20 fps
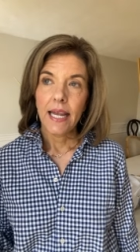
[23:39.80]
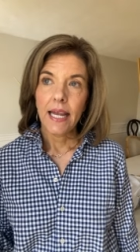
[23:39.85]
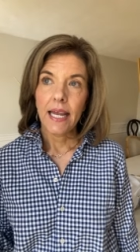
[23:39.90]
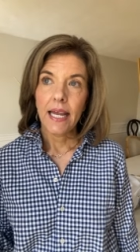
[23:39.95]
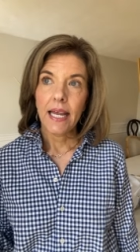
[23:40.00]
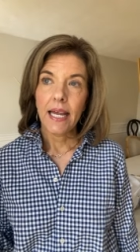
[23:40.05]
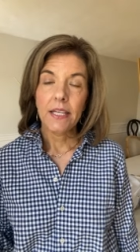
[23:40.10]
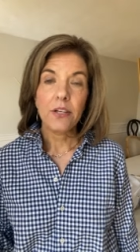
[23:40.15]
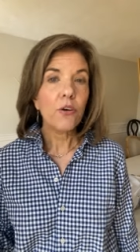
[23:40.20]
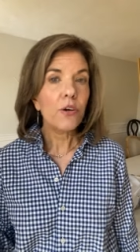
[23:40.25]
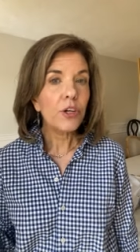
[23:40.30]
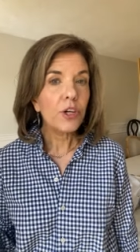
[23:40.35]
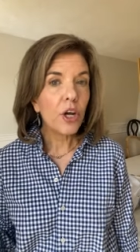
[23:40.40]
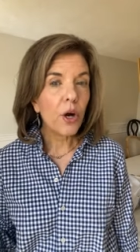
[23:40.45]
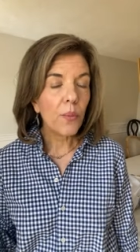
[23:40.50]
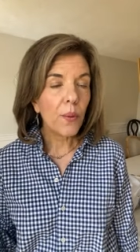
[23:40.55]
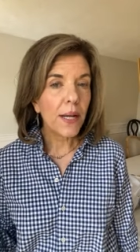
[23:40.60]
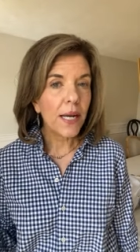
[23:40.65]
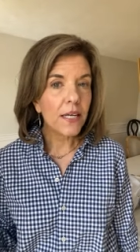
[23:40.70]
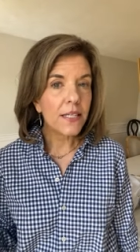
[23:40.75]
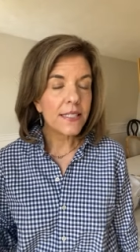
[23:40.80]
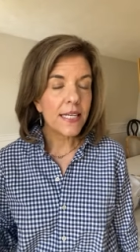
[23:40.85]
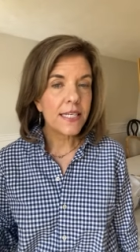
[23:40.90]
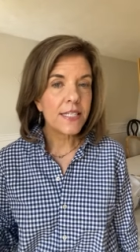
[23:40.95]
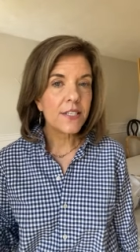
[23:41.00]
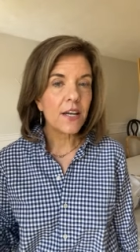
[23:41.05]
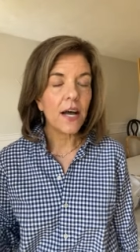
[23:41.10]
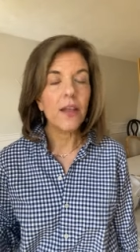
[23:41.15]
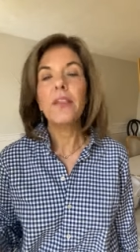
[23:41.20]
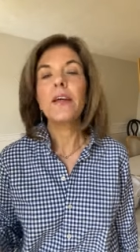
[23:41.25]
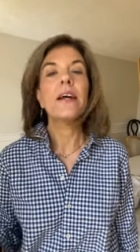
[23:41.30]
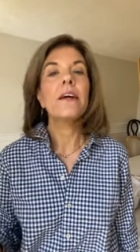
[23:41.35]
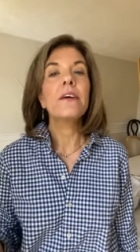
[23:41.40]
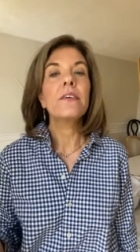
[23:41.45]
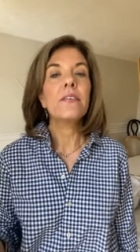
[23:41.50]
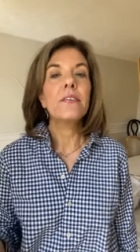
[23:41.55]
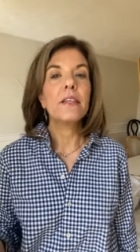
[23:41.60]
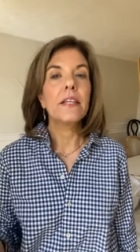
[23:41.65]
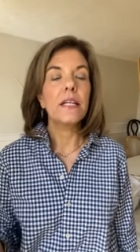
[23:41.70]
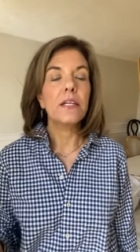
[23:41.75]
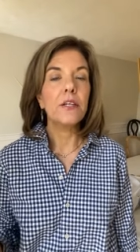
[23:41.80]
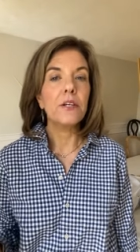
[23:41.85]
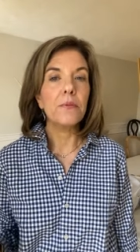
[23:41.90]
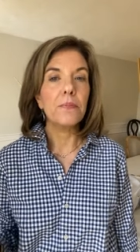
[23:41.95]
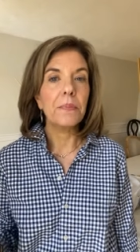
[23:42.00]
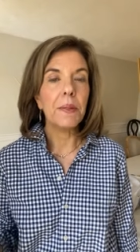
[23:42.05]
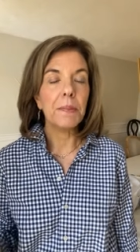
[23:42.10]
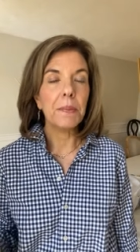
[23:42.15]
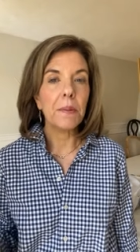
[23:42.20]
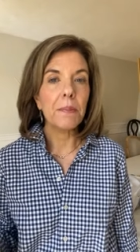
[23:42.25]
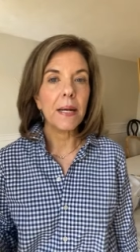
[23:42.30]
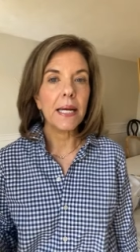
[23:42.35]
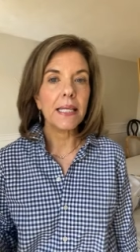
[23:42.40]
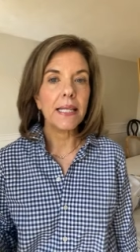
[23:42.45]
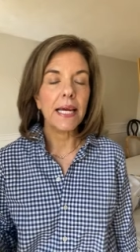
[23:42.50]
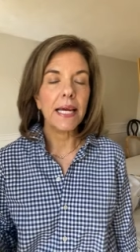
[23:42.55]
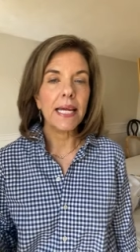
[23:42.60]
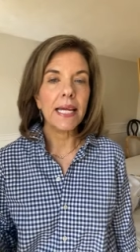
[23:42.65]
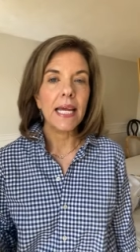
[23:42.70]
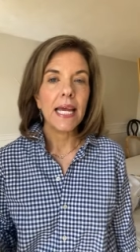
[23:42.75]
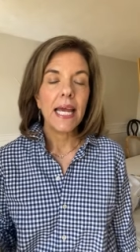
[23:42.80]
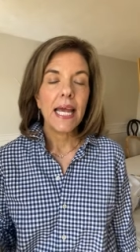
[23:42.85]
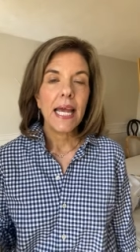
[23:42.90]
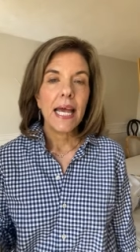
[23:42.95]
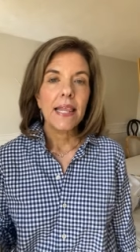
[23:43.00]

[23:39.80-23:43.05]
and oh, you know what else I saw there that people might like?